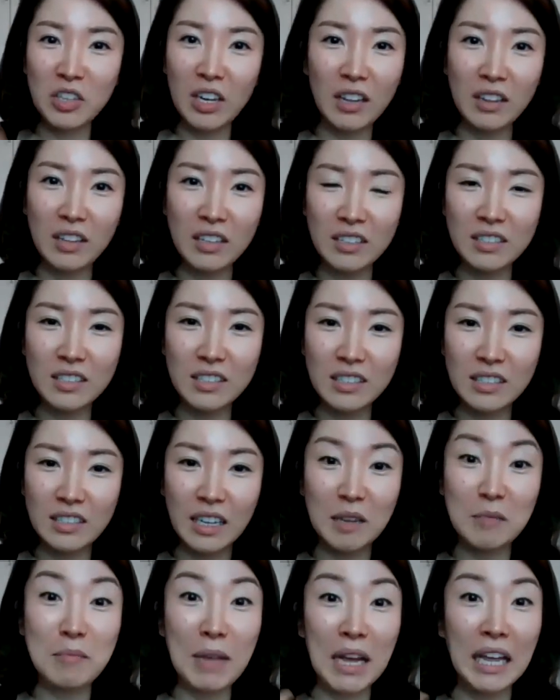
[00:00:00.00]
cellists
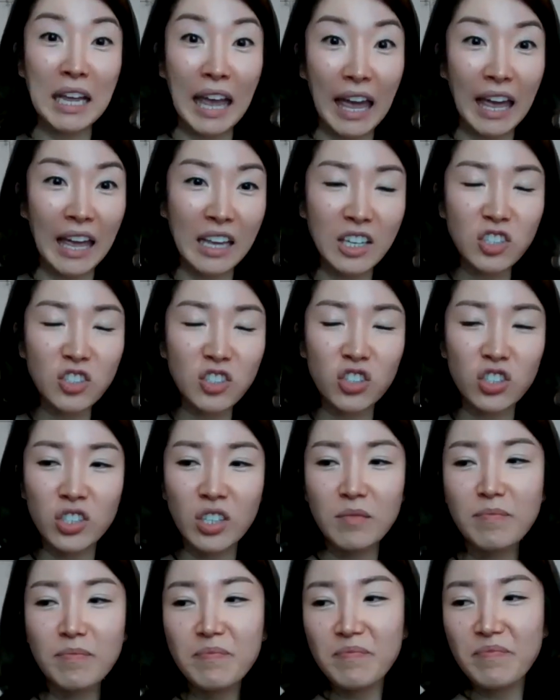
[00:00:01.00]
like my age
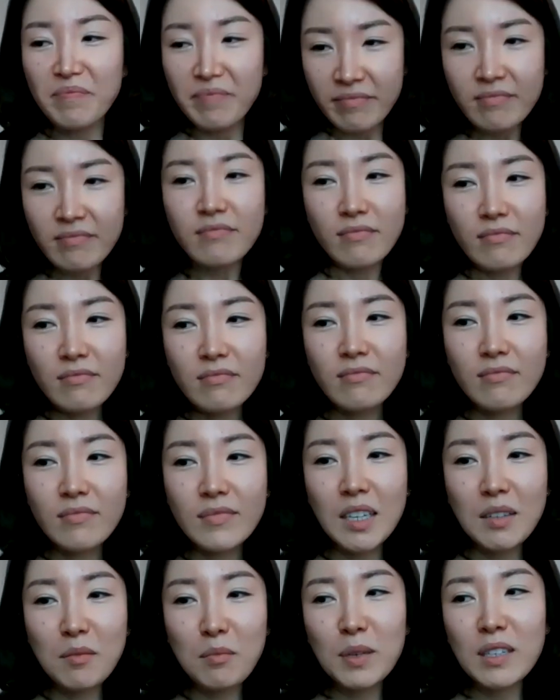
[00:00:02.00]

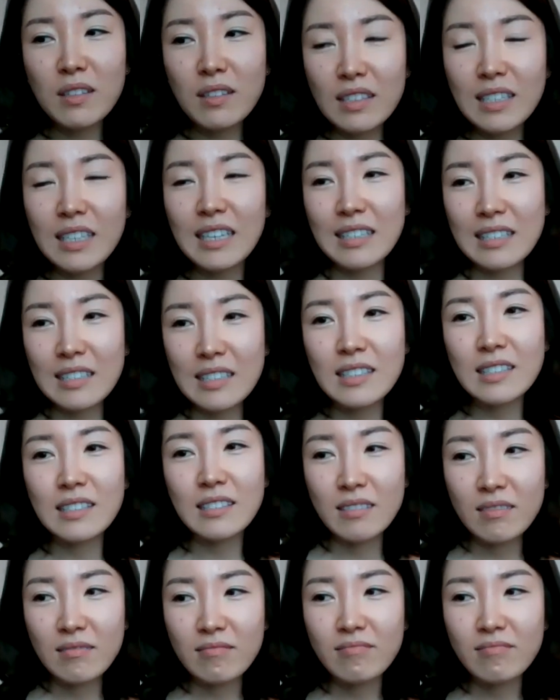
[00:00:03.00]
but yes